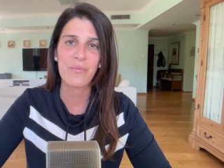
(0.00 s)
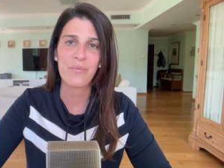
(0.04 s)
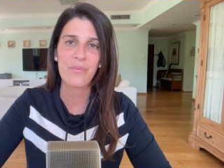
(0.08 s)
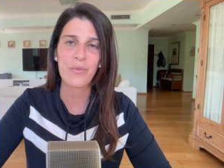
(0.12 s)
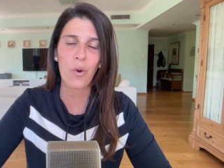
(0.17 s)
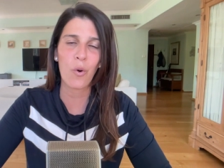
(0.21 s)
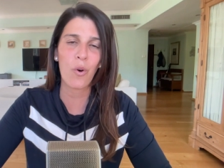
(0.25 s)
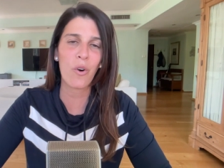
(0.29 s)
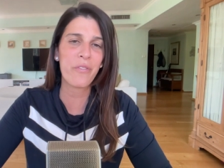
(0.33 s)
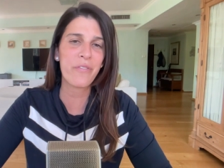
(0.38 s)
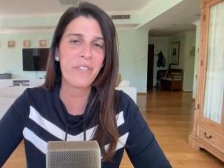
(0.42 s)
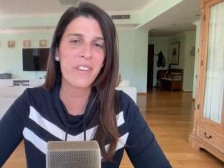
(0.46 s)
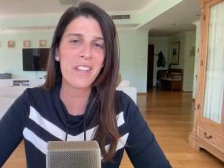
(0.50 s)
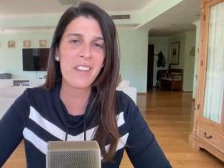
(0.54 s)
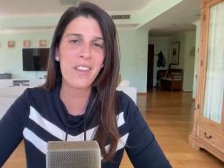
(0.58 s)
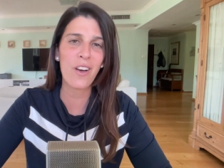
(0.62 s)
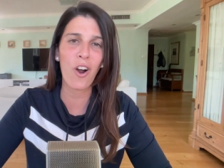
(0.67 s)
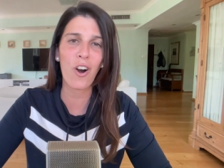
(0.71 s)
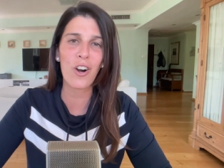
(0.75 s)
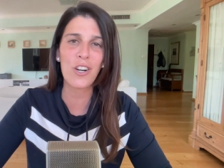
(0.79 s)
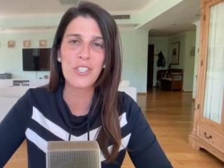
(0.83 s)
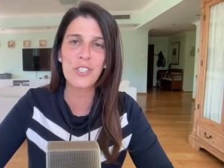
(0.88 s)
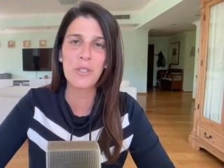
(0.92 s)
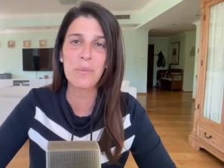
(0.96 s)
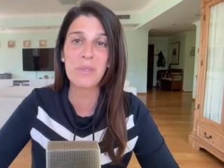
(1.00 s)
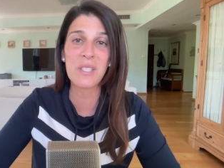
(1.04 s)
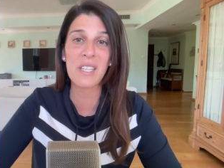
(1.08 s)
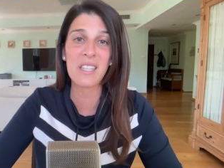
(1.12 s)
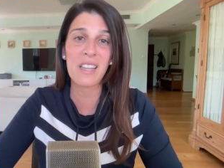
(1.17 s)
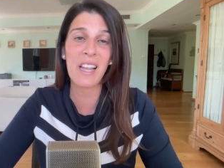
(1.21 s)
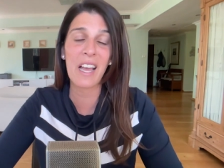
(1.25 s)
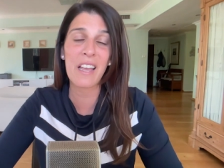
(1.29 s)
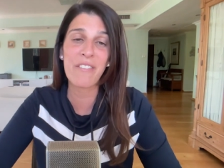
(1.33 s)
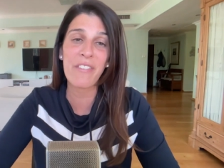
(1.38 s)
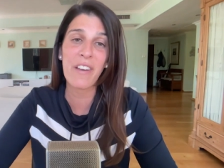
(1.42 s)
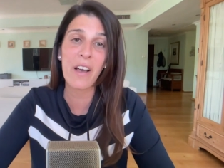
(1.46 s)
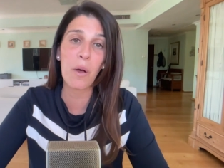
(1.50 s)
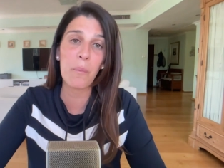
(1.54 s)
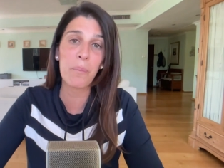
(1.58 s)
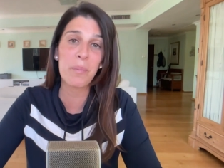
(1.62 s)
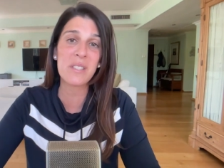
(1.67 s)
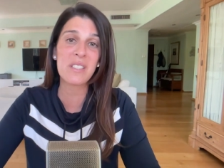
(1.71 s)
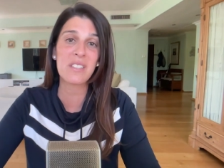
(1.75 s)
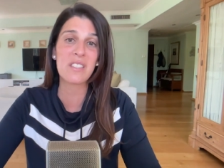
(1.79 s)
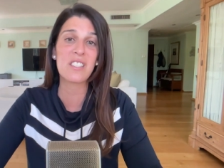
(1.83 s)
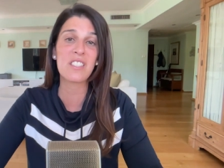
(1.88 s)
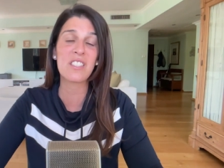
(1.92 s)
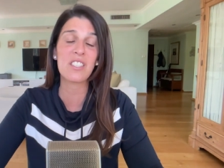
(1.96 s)
Often, the hardships in life help
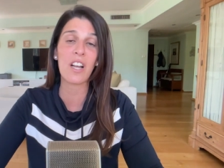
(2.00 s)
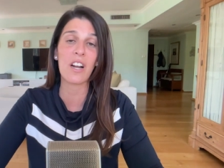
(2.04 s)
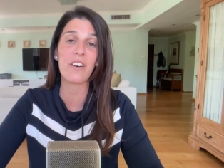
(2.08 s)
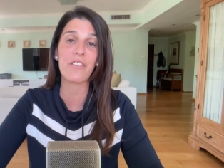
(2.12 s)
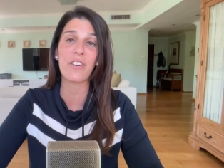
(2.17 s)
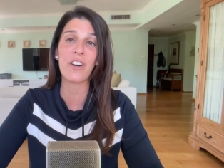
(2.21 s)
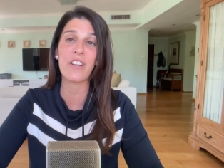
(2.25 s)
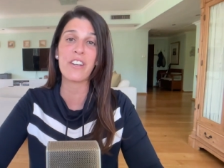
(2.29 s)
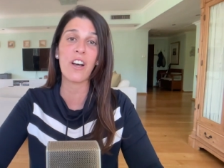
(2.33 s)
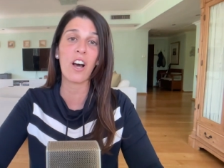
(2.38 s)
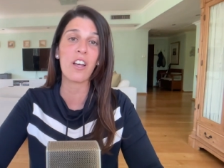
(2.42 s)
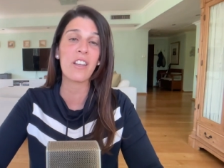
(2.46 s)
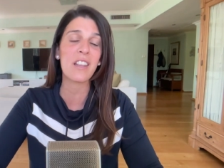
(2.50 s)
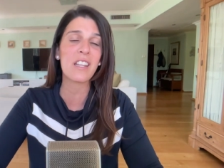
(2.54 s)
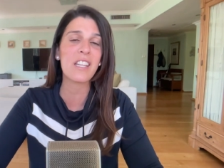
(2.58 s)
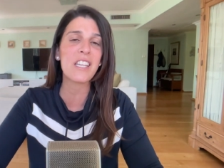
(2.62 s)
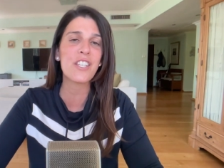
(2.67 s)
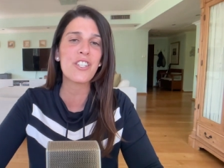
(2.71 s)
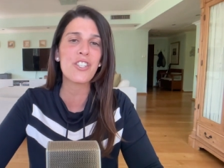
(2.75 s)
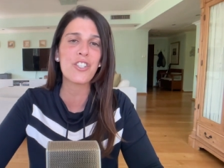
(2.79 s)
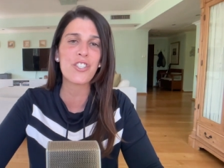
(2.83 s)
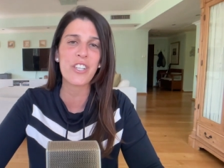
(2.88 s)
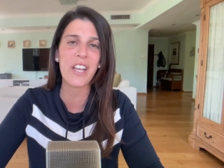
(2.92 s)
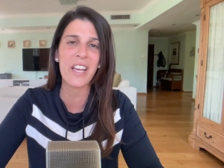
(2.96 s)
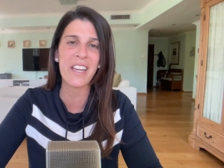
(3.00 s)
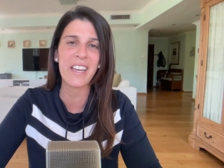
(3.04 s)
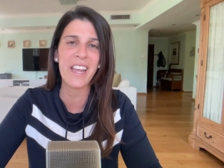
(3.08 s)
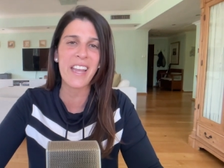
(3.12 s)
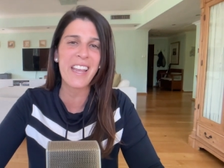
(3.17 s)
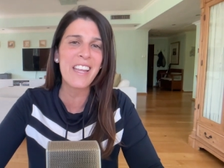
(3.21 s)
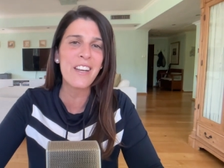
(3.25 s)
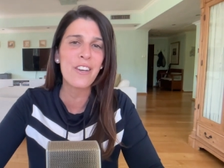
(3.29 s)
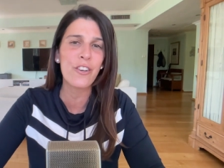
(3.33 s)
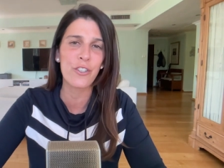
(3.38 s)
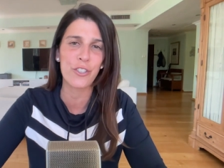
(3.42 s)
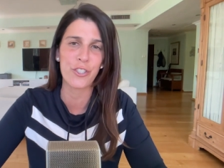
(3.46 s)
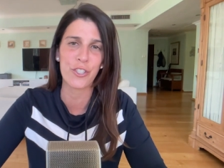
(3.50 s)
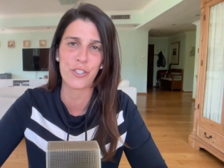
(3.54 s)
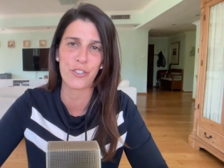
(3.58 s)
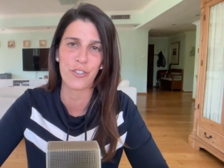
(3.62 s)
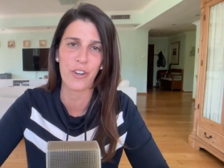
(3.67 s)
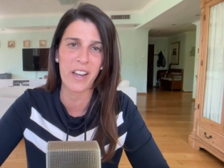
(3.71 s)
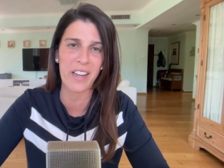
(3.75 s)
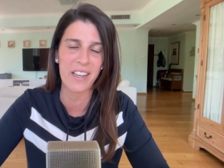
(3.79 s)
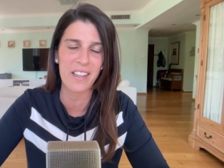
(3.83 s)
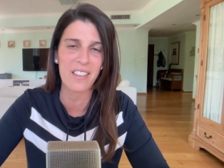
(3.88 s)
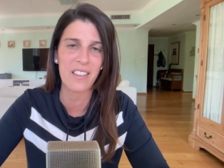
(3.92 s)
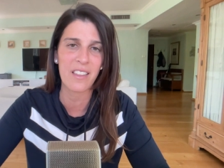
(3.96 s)
us discover and unleash an inner
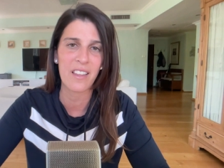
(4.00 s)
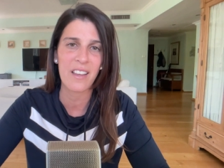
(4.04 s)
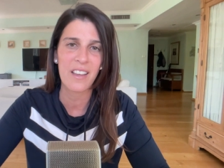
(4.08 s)
strength